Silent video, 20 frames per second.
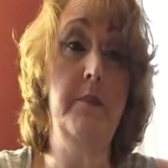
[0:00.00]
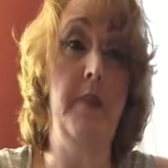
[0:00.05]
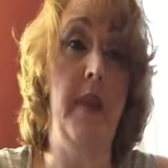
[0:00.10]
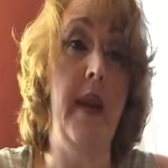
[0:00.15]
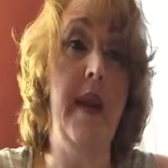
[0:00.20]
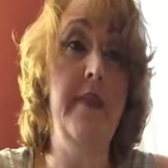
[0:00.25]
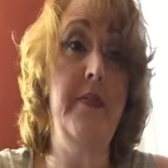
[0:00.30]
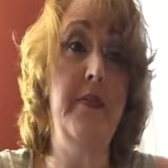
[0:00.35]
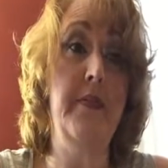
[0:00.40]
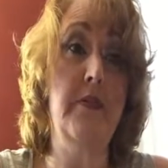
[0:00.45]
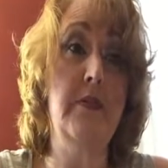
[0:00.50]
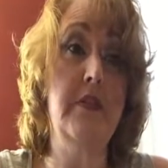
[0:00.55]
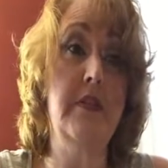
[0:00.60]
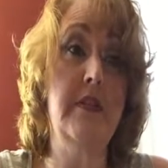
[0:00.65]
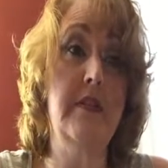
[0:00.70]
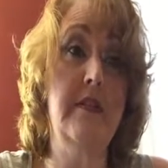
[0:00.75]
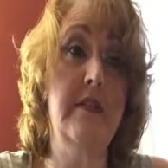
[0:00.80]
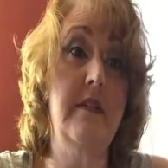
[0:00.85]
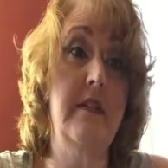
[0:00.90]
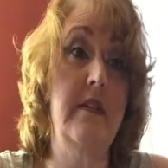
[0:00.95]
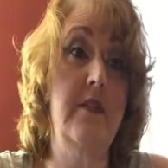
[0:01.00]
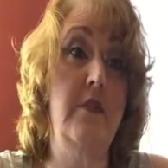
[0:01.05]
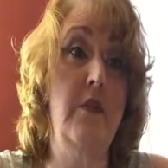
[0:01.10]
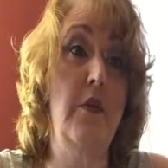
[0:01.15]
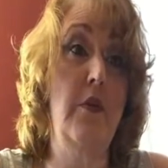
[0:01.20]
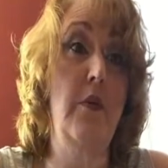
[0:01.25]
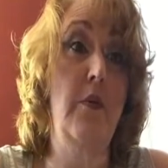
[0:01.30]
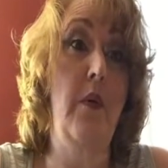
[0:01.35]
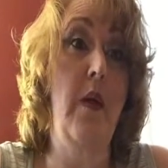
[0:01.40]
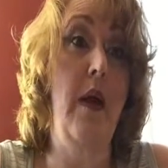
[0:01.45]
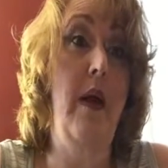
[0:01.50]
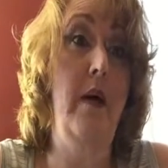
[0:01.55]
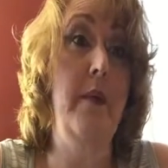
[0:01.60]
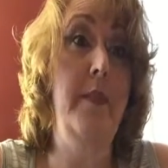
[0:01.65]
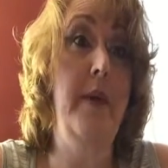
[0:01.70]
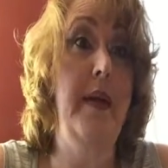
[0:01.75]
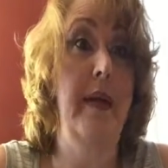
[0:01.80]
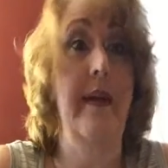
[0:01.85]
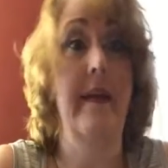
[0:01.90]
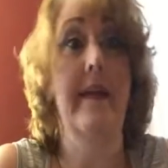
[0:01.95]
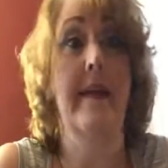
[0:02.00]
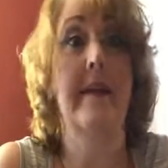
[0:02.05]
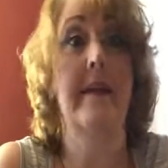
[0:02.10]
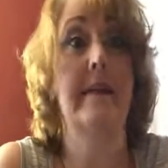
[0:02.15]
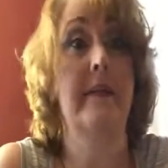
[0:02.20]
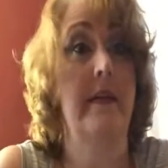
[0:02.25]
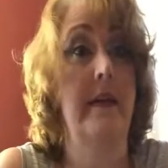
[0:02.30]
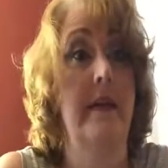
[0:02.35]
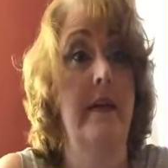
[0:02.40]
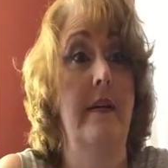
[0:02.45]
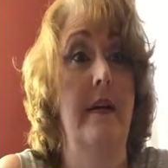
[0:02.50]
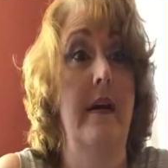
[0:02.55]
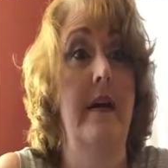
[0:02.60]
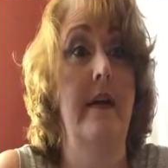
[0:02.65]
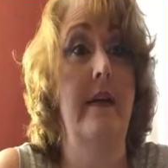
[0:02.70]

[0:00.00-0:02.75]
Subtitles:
plant their grub in